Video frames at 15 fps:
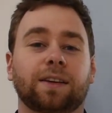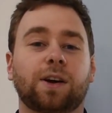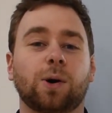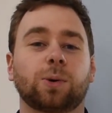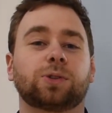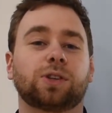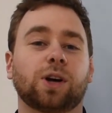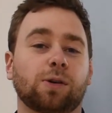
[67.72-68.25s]
the
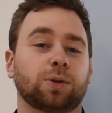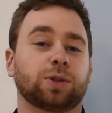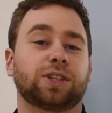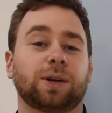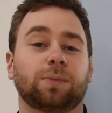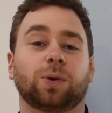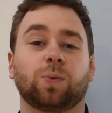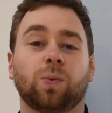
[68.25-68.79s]
cold start
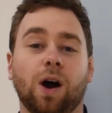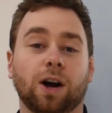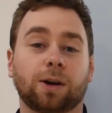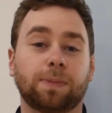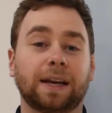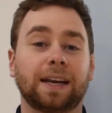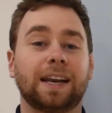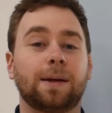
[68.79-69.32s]
routine would work
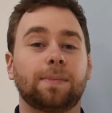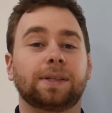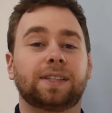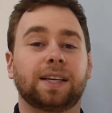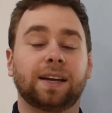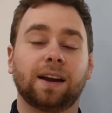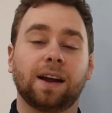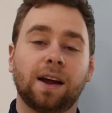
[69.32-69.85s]
by
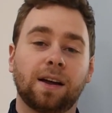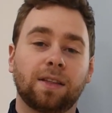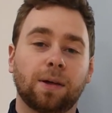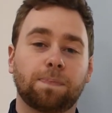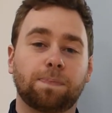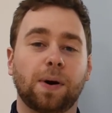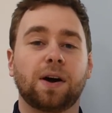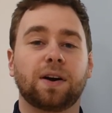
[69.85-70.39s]
limiting the
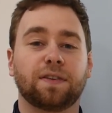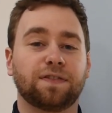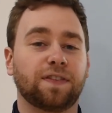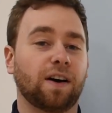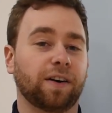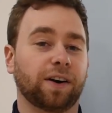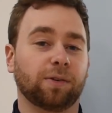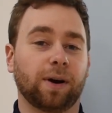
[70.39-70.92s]
burner
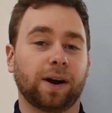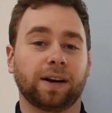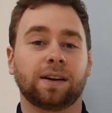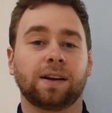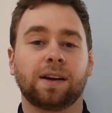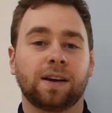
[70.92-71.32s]
firing rate